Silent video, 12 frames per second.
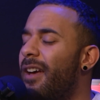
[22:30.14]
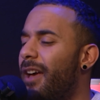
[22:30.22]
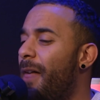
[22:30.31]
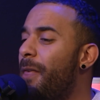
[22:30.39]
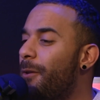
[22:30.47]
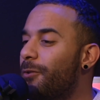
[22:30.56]

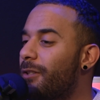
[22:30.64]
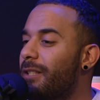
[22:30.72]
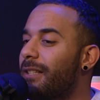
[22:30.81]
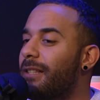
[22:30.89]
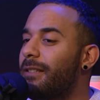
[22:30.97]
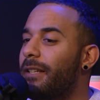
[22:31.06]
And then there's just
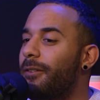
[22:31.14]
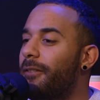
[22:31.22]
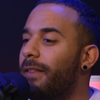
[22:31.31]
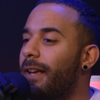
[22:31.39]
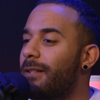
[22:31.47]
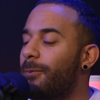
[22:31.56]
like the little
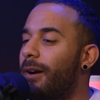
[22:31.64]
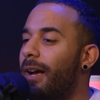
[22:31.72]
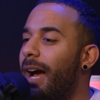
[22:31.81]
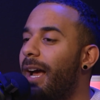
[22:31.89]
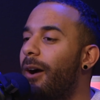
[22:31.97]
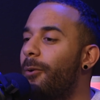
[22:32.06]
things where
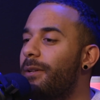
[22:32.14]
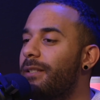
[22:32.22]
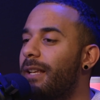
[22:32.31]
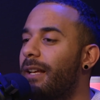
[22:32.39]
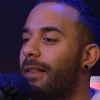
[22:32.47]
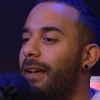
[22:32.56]
I always
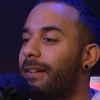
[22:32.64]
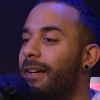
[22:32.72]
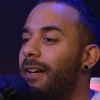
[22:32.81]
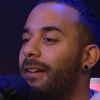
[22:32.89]
say like,